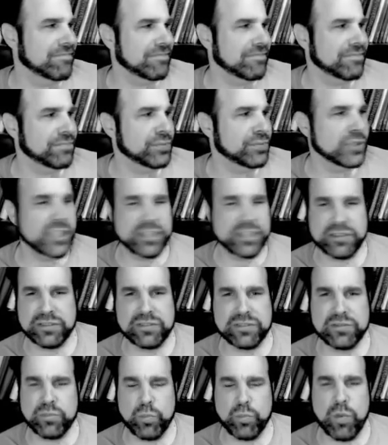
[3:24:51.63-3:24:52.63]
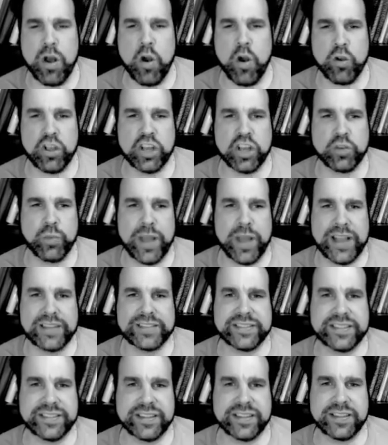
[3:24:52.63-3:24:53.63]
pretty well good ways
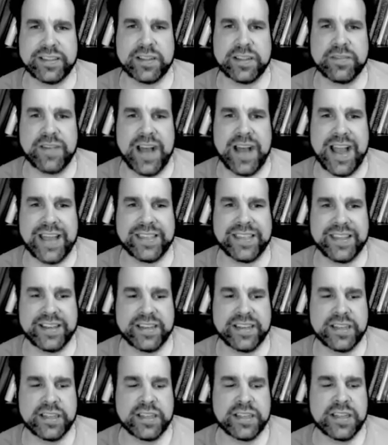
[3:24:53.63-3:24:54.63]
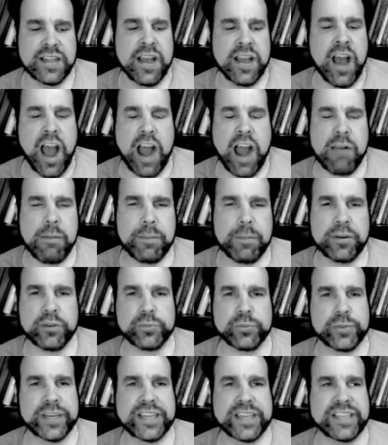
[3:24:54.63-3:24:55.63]
into the Leviathan. I remember
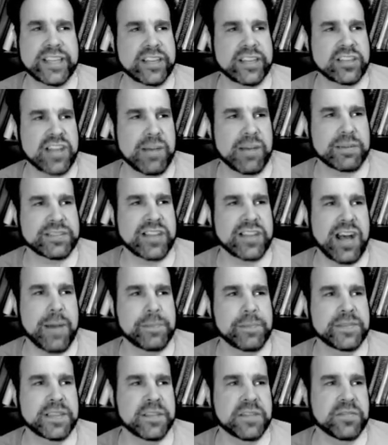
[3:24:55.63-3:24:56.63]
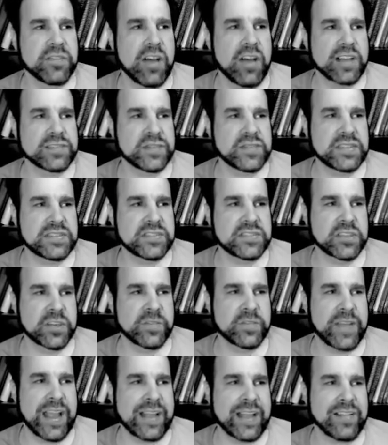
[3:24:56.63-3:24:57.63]
reading Thomas Hobbes in the philosophy
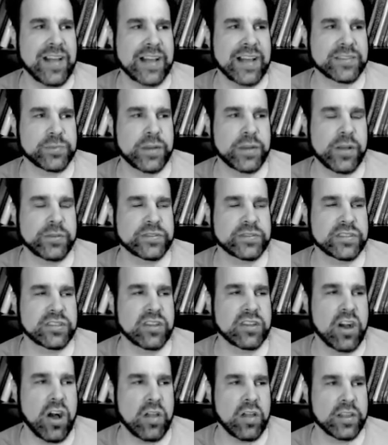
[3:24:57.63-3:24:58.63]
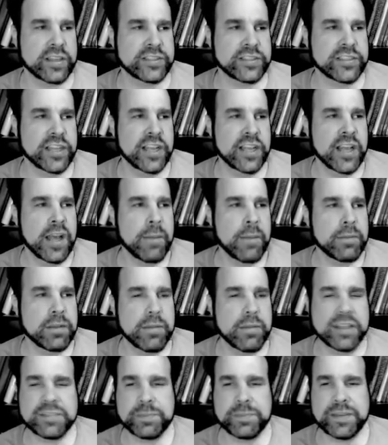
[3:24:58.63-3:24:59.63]
survey class when I was in college, but it
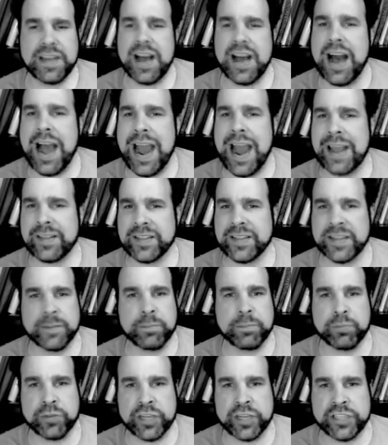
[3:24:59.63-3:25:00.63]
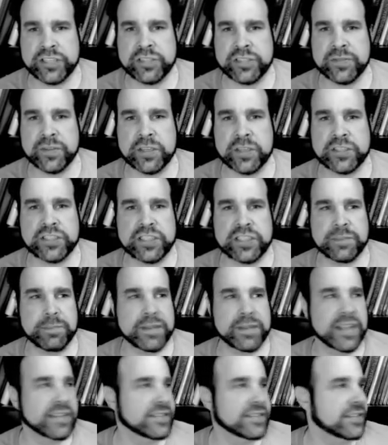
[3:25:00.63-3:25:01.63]
must have been a highly abridged version
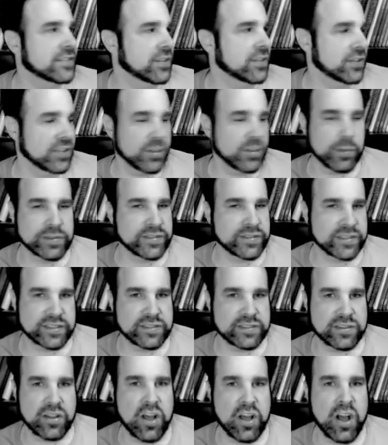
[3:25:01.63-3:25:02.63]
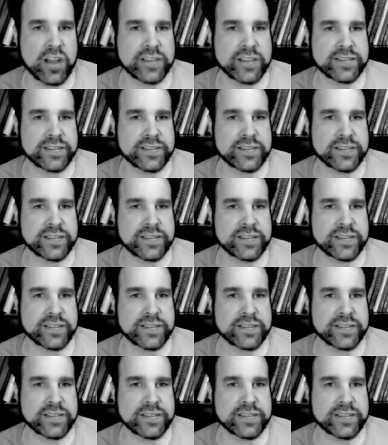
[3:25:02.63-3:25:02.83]
because it certainly wasn't as long as